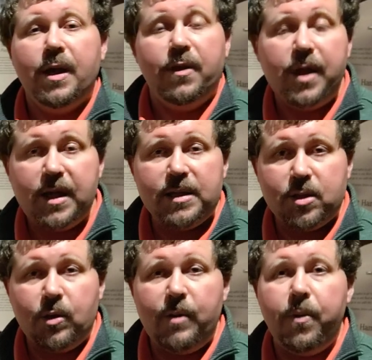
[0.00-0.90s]
These
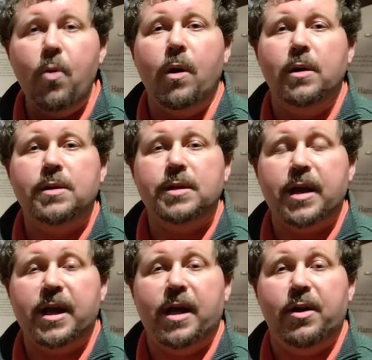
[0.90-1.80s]
three ports
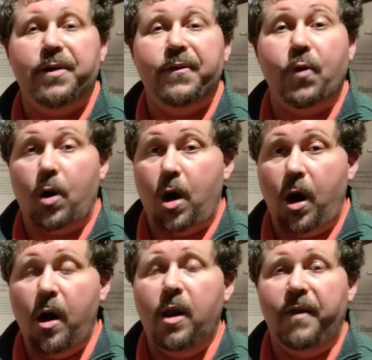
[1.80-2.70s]
accounted for
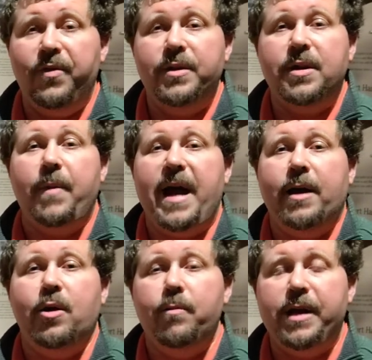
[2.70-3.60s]
all of the
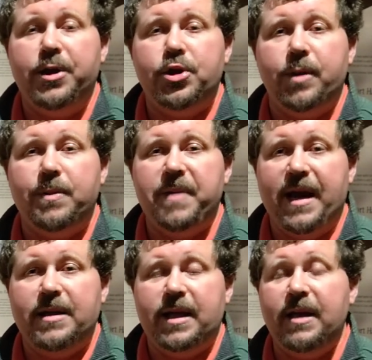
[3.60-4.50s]
tobacco being shipped
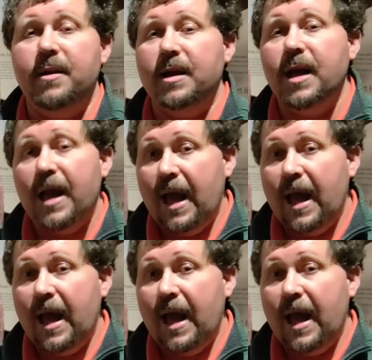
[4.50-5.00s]
back to England,